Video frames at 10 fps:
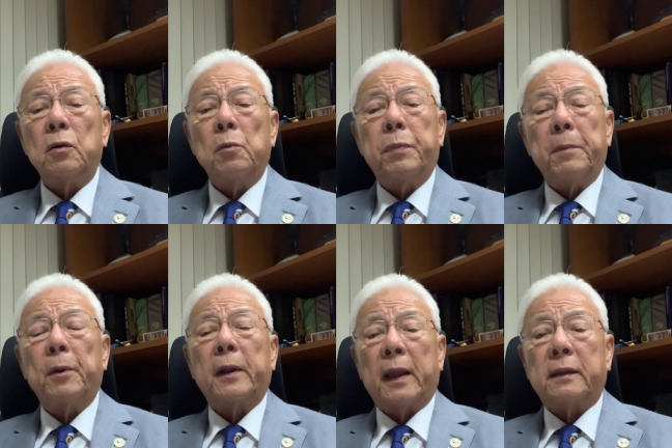you
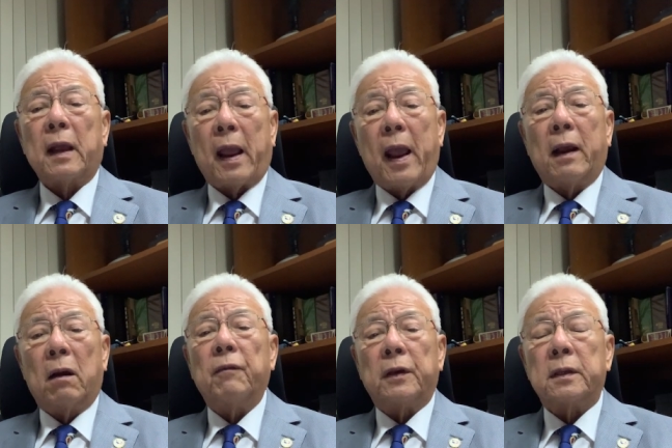people get the hang
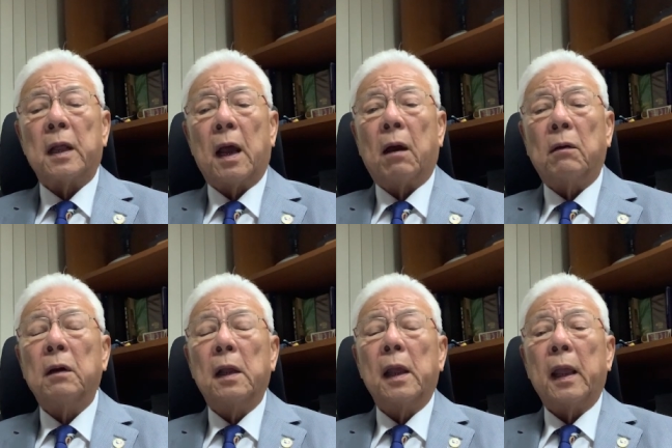of it now,